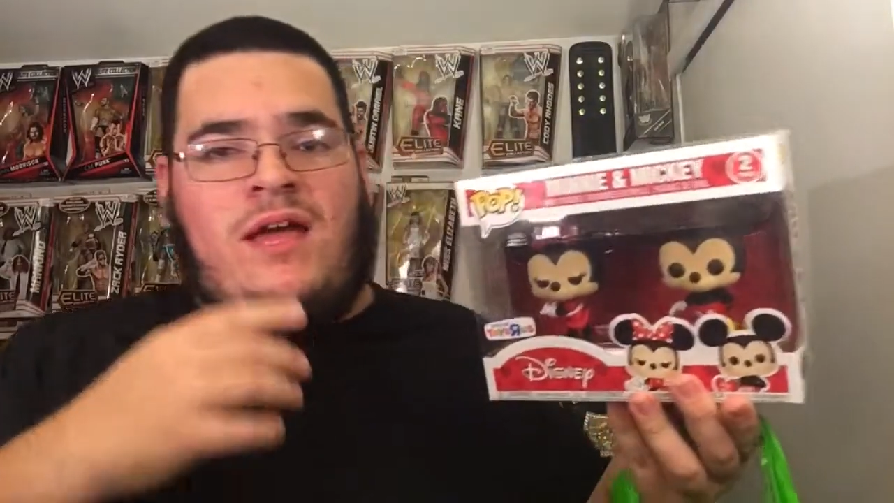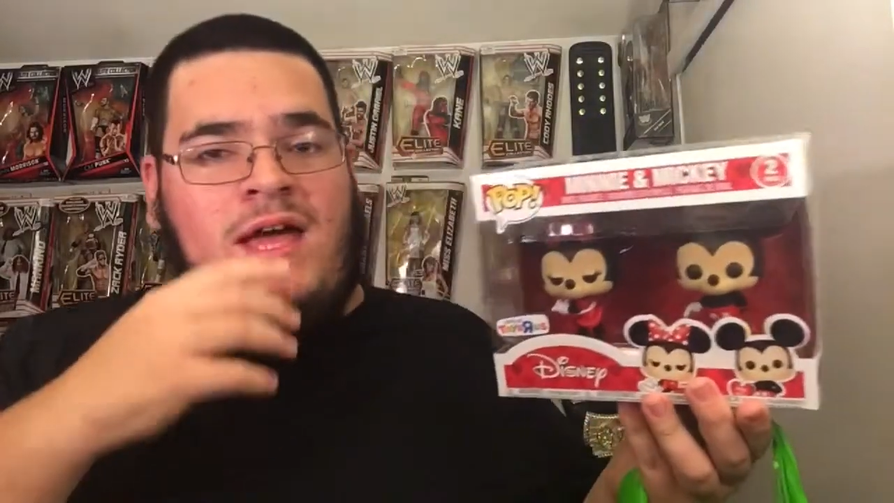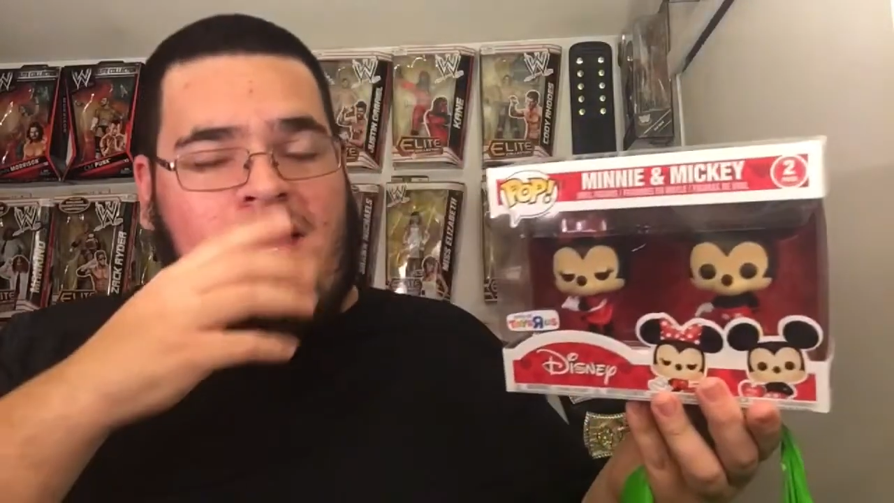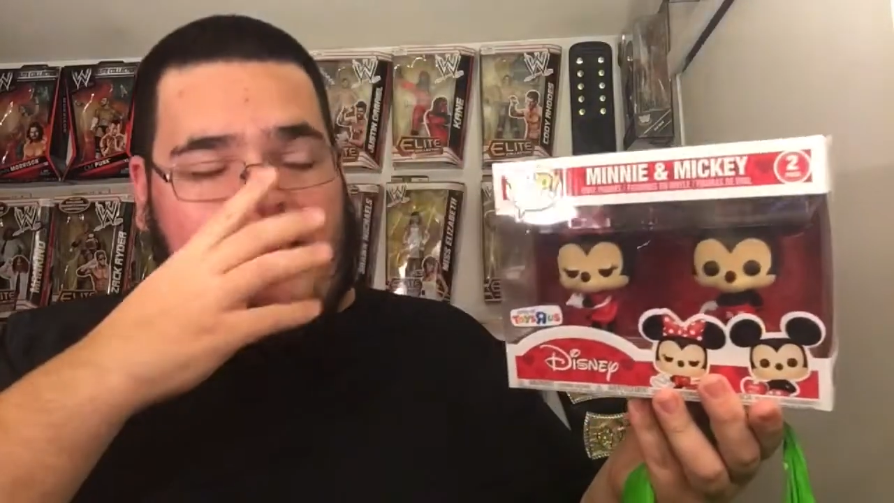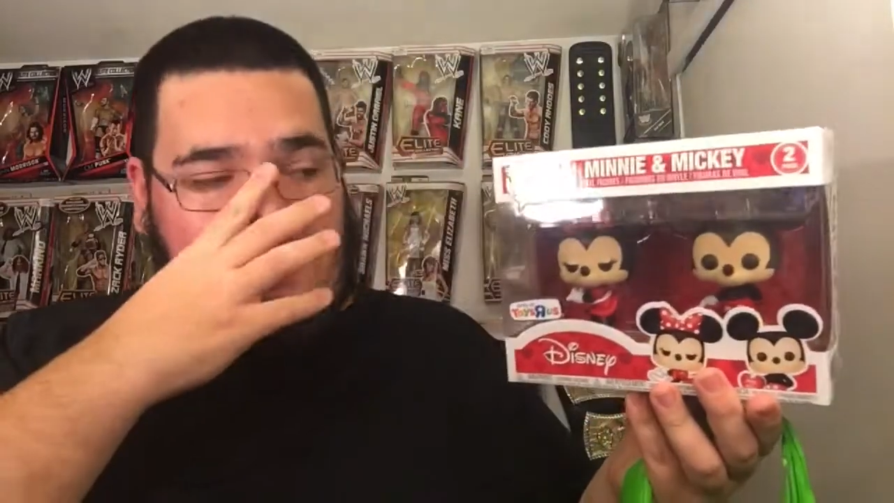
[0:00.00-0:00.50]

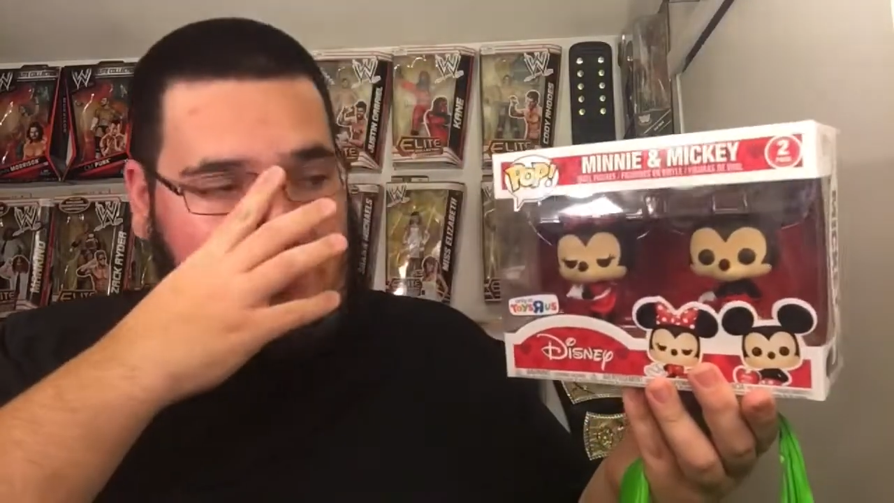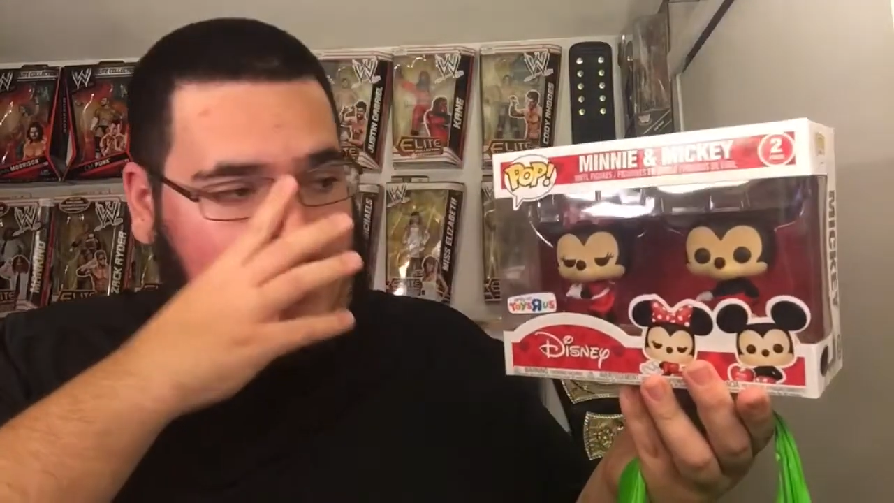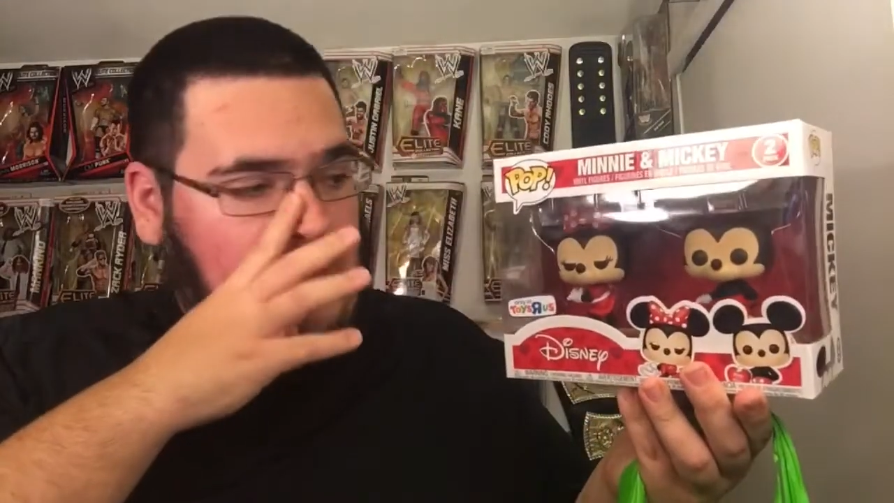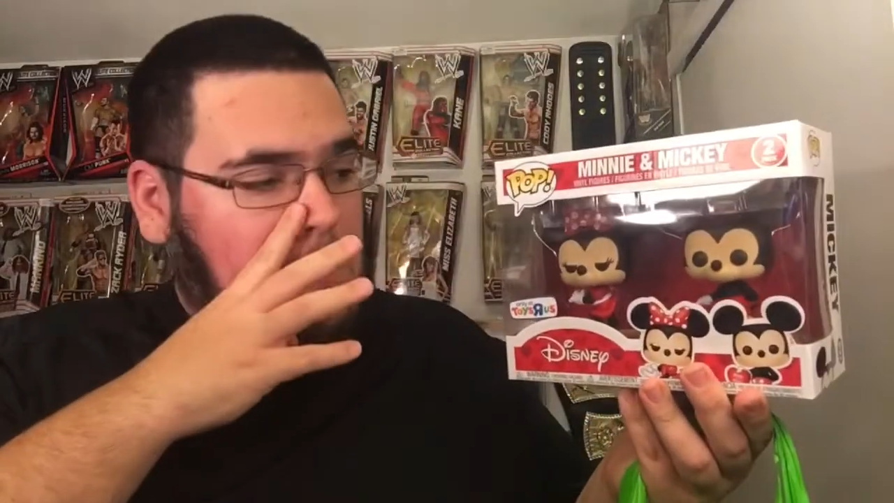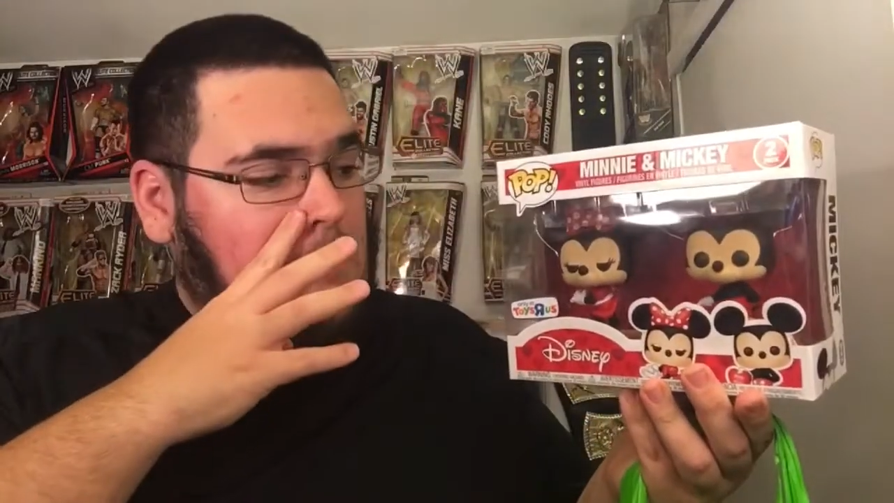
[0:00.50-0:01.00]
uh,
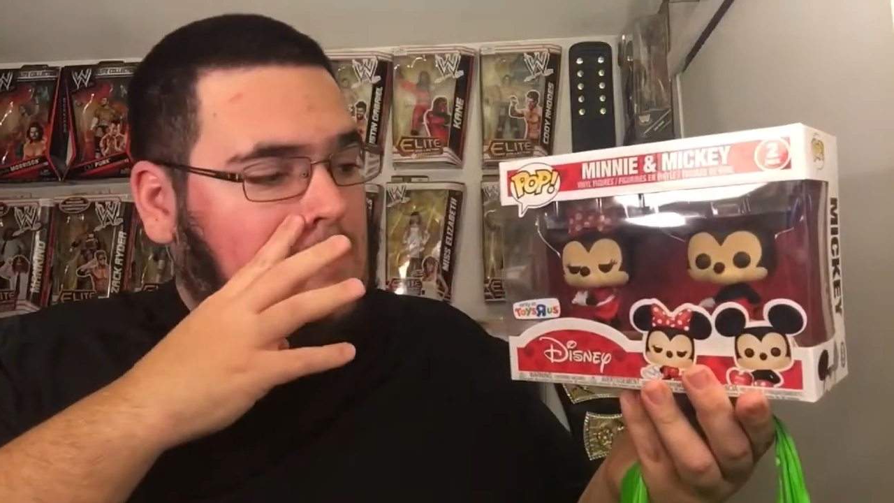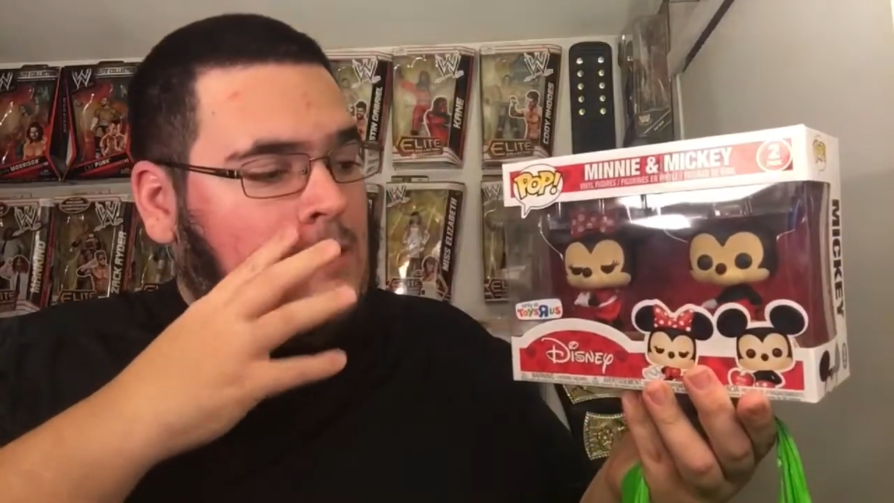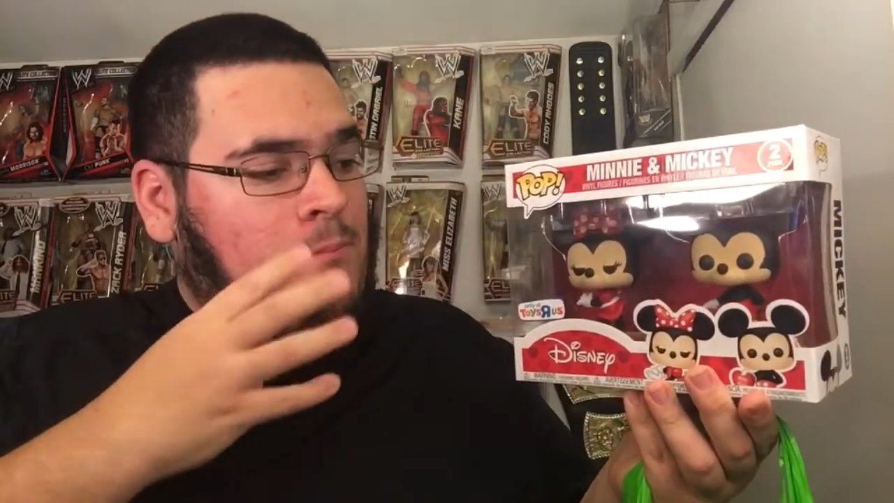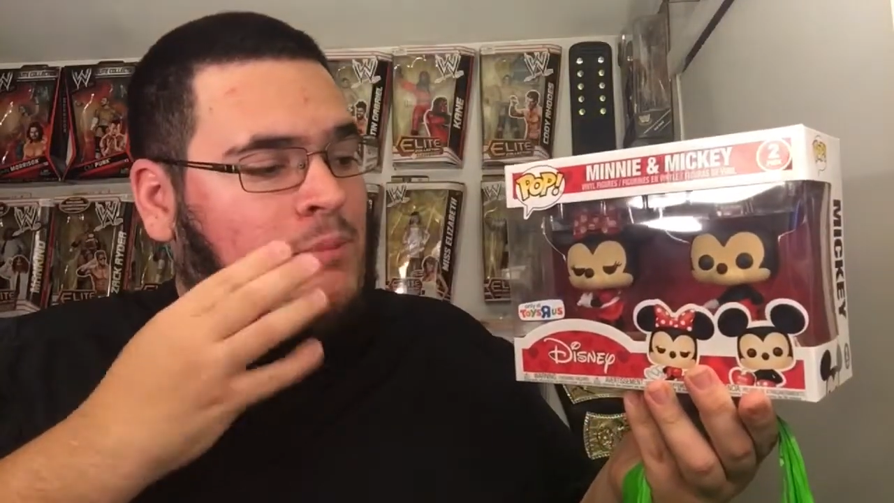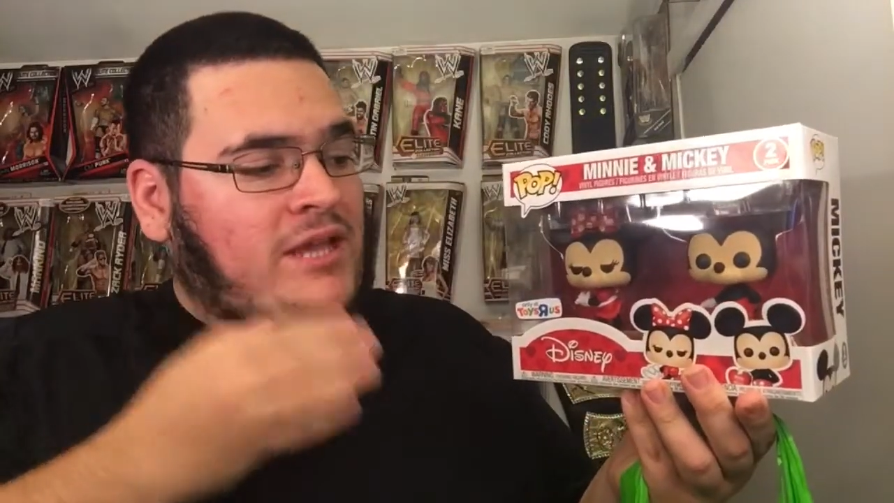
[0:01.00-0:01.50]

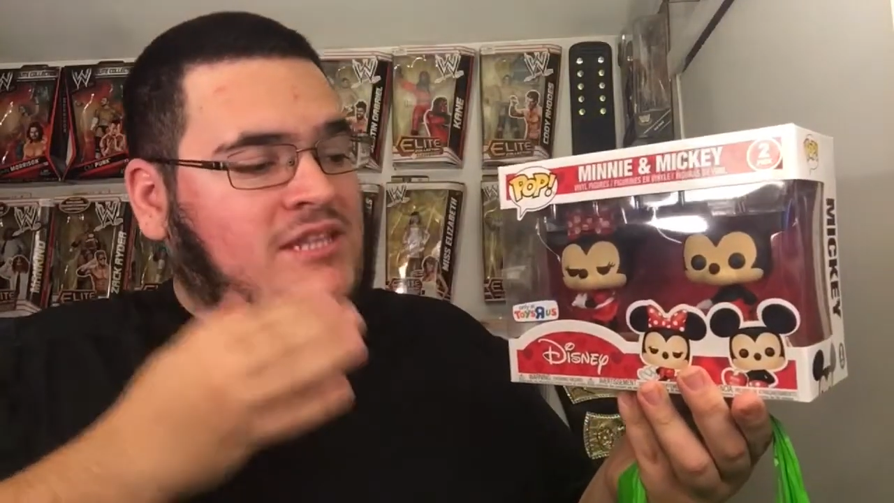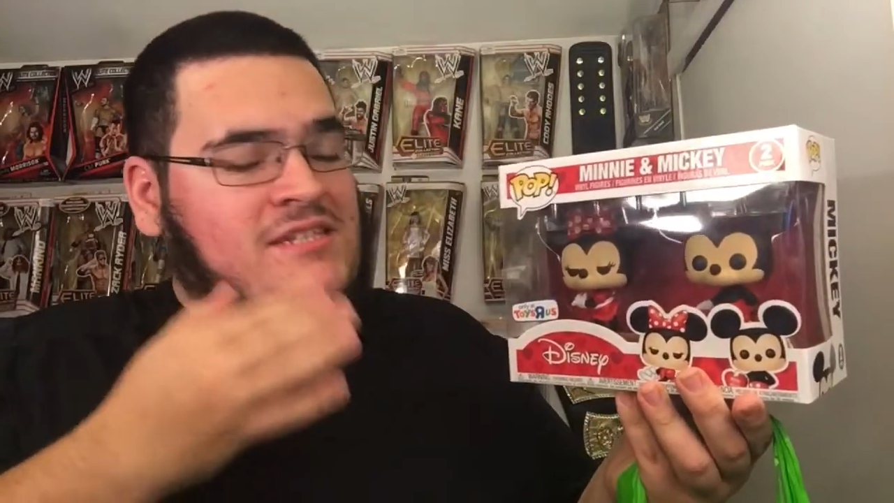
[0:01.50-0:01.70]
pick